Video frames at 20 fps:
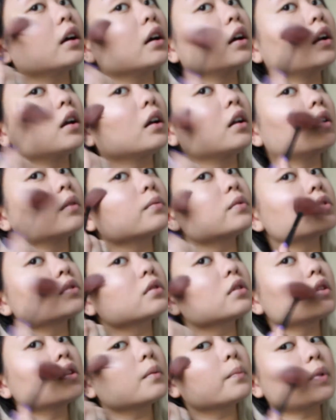And I'm just
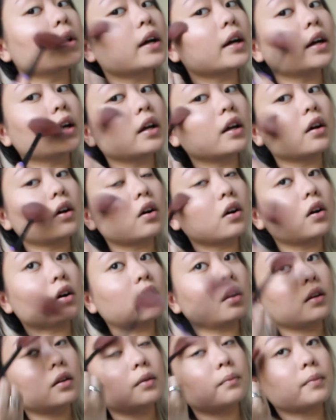gonna apply it
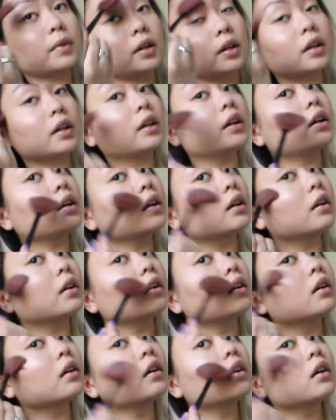on my,
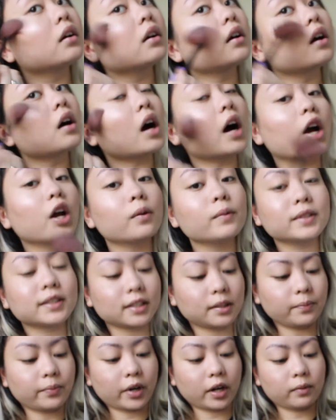I almost
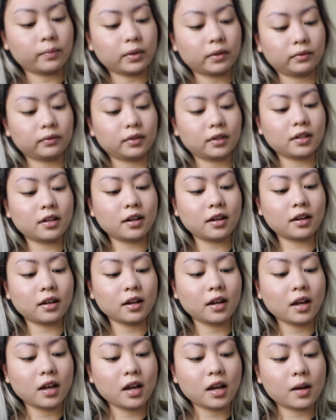said brow bone.
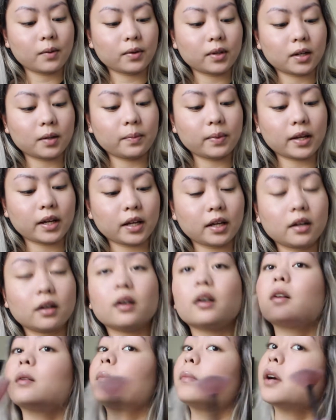I'm gonna apply it
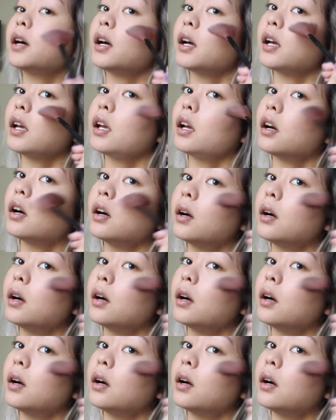on my,